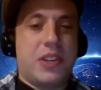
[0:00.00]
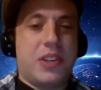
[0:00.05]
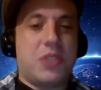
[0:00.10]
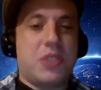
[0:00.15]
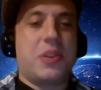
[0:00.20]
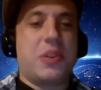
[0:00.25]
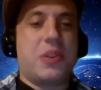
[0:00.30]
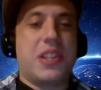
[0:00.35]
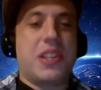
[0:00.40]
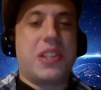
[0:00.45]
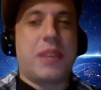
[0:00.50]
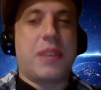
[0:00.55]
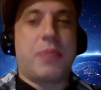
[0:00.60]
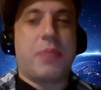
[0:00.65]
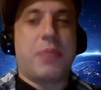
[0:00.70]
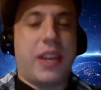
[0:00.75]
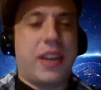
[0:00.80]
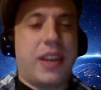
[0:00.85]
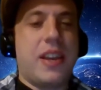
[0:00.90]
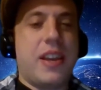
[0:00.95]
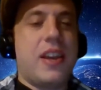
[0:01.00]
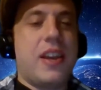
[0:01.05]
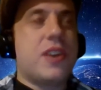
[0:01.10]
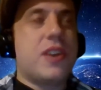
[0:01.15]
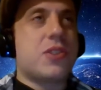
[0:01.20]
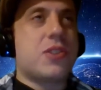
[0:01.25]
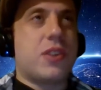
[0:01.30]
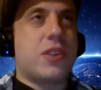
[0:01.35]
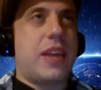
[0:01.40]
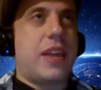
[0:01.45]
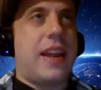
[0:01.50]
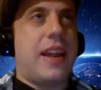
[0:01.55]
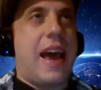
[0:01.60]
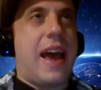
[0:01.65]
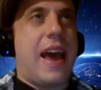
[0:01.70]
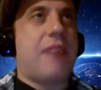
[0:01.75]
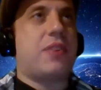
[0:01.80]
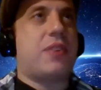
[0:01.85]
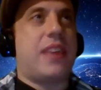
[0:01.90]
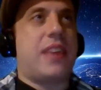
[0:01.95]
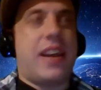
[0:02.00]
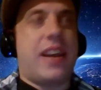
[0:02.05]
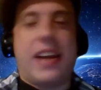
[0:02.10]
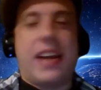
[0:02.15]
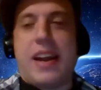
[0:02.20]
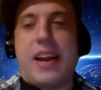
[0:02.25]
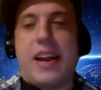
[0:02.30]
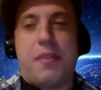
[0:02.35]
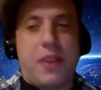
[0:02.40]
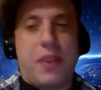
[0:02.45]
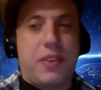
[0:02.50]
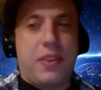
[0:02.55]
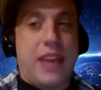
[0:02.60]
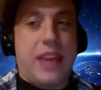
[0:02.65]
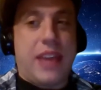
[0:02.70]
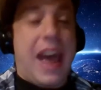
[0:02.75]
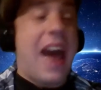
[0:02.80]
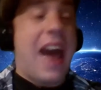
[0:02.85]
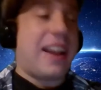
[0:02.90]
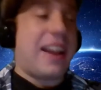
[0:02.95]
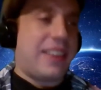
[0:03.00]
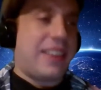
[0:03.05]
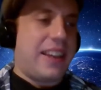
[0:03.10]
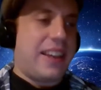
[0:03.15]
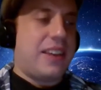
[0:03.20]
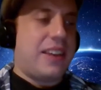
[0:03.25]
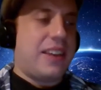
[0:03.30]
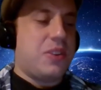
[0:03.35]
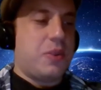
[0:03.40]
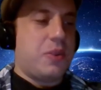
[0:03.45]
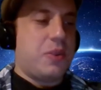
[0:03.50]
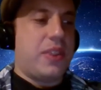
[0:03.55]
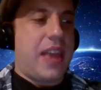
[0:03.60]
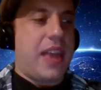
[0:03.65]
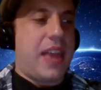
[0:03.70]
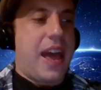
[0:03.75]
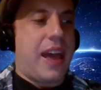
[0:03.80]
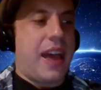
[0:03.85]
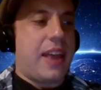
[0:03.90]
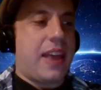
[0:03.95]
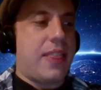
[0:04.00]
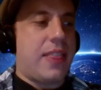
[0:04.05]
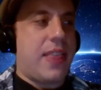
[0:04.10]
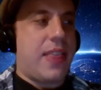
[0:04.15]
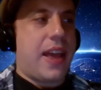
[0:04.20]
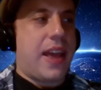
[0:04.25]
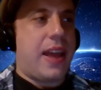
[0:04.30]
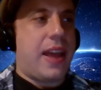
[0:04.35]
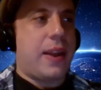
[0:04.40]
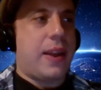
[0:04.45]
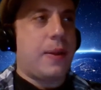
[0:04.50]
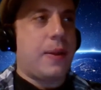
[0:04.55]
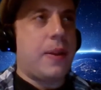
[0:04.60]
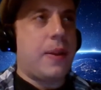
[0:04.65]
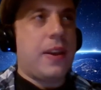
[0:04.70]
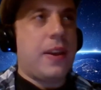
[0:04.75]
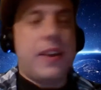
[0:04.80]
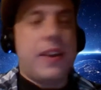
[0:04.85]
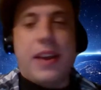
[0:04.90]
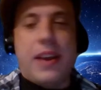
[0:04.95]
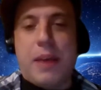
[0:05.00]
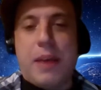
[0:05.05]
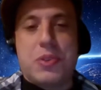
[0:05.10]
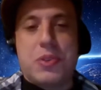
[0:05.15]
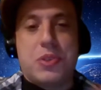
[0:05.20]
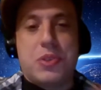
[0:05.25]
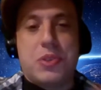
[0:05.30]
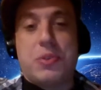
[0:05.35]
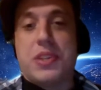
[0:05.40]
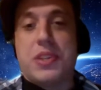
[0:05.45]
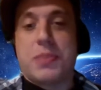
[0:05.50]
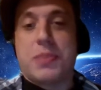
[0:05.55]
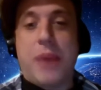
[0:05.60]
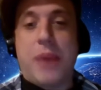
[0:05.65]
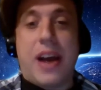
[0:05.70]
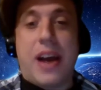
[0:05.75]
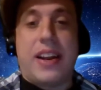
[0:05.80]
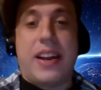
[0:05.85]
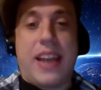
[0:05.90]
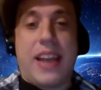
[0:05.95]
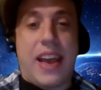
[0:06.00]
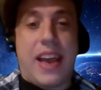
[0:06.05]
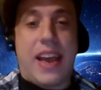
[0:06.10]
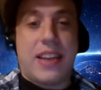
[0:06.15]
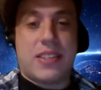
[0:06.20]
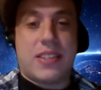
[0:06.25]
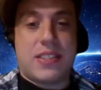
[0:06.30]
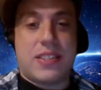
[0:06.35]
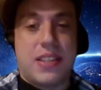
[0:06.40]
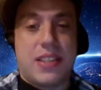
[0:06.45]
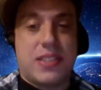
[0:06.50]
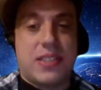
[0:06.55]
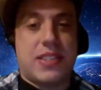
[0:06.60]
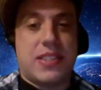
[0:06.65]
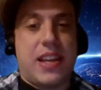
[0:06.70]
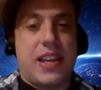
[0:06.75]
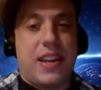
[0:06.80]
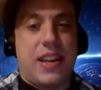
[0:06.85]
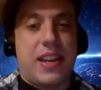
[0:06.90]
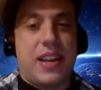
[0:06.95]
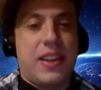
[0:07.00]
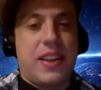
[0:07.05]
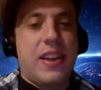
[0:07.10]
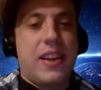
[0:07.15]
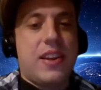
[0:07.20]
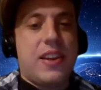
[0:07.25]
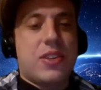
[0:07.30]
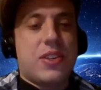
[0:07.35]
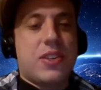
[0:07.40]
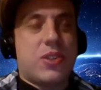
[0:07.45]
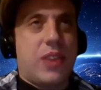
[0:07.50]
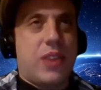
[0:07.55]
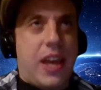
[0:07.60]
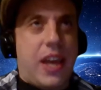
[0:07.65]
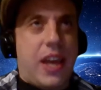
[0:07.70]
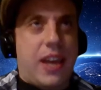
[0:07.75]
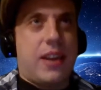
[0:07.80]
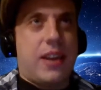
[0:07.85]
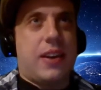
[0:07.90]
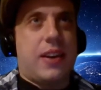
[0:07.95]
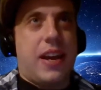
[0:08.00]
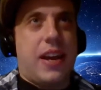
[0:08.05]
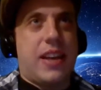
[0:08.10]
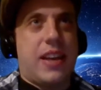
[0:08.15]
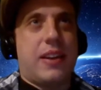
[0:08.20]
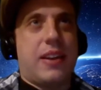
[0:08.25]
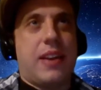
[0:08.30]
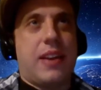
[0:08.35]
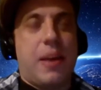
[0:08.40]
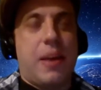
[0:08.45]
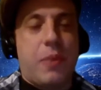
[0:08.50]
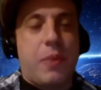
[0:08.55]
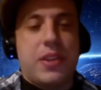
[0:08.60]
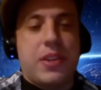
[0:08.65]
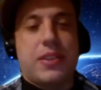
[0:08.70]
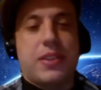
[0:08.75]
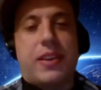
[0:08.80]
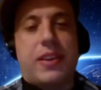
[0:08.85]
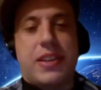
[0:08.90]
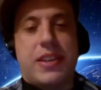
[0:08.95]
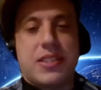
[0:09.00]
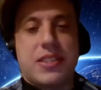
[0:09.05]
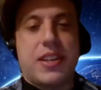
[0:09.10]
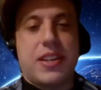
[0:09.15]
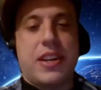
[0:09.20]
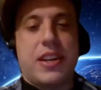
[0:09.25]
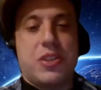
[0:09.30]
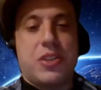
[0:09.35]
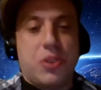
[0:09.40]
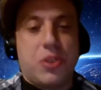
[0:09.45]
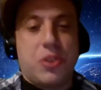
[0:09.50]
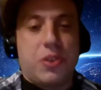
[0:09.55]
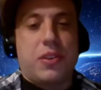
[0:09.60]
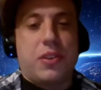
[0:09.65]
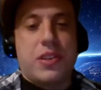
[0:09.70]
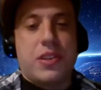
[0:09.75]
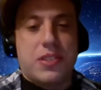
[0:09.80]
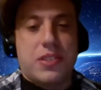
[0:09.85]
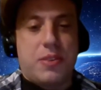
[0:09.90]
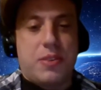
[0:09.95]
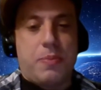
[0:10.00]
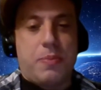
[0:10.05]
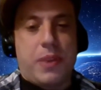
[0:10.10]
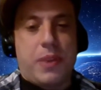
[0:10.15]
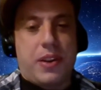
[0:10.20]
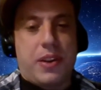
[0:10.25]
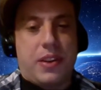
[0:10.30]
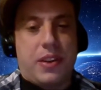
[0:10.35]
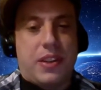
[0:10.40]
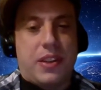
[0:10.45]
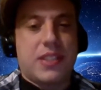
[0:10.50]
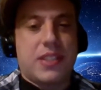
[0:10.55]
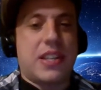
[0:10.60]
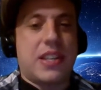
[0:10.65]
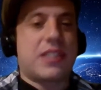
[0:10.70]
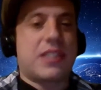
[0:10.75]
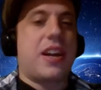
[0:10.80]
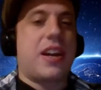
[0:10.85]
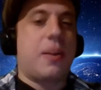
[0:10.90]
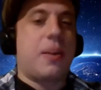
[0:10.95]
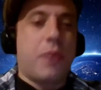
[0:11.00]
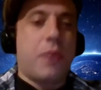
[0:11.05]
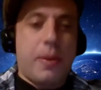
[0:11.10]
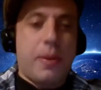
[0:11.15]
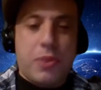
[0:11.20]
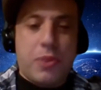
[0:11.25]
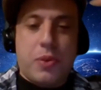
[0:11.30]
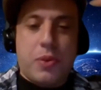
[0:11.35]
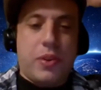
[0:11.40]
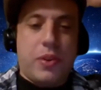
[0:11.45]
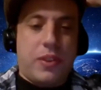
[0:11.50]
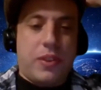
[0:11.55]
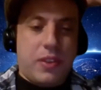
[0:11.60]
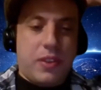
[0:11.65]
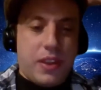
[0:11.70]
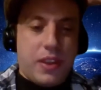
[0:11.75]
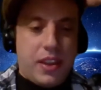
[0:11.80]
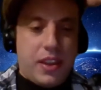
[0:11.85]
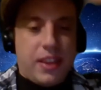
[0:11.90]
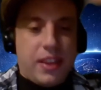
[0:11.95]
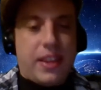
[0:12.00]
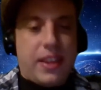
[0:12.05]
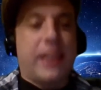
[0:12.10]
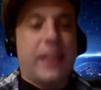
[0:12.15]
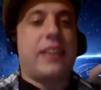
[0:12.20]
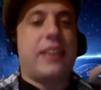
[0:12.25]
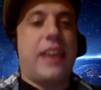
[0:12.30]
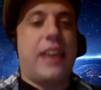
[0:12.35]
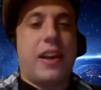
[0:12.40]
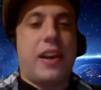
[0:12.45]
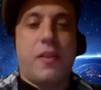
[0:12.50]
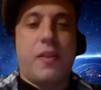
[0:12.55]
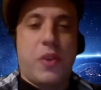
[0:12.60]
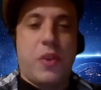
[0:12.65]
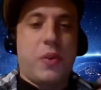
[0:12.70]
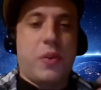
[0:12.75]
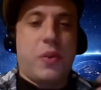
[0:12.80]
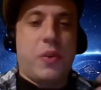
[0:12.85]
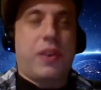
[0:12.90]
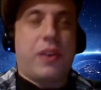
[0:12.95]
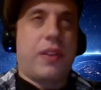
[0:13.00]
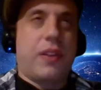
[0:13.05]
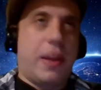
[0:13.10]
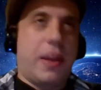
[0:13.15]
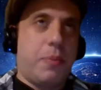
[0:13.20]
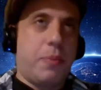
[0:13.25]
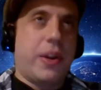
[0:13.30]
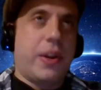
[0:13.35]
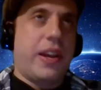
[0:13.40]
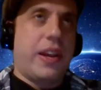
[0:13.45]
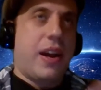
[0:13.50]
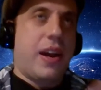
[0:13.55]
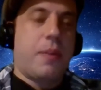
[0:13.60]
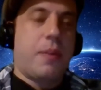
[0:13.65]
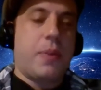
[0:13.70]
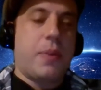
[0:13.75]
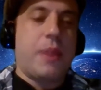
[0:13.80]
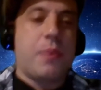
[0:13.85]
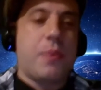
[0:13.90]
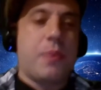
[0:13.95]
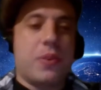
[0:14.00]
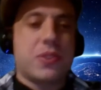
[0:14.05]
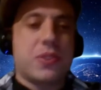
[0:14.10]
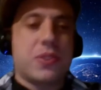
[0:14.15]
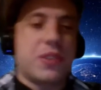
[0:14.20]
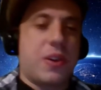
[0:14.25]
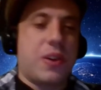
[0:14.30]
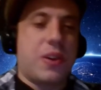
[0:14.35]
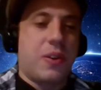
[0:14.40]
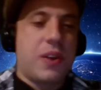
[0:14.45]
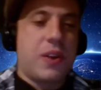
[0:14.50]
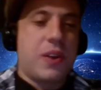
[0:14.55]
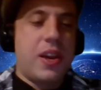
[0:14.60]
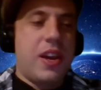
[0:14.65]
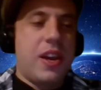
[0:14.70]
shooting something. So then after that, I kind of fell into acting and doing that, and then I was doing this podcast since then. So then I went to like study journalism, and because that's kind of what I'm doing, like interviewing or like bringing on people. So